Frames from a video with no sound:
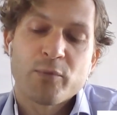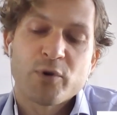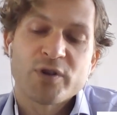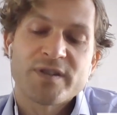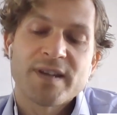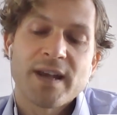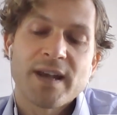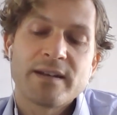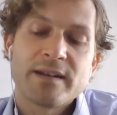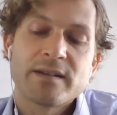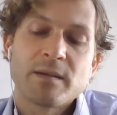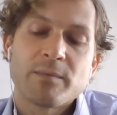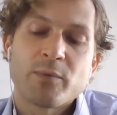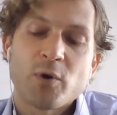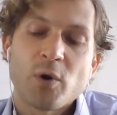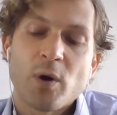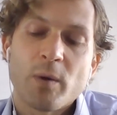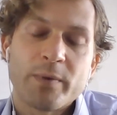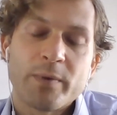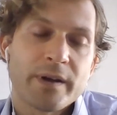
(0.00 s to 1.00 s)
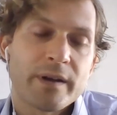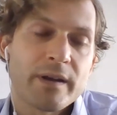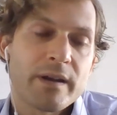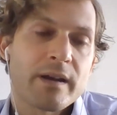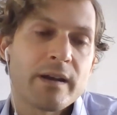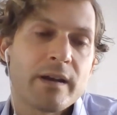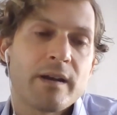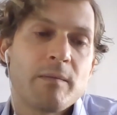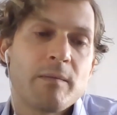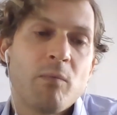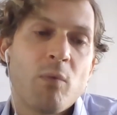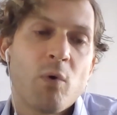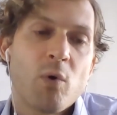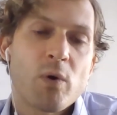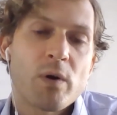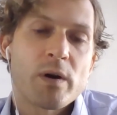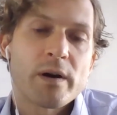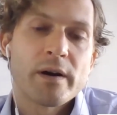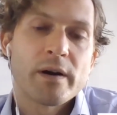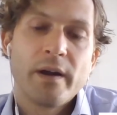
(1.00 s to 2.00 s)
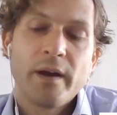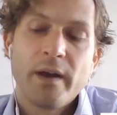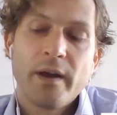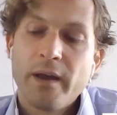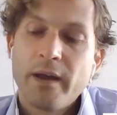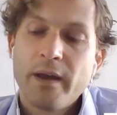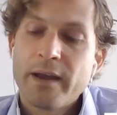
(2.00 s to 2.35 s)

present the property in a more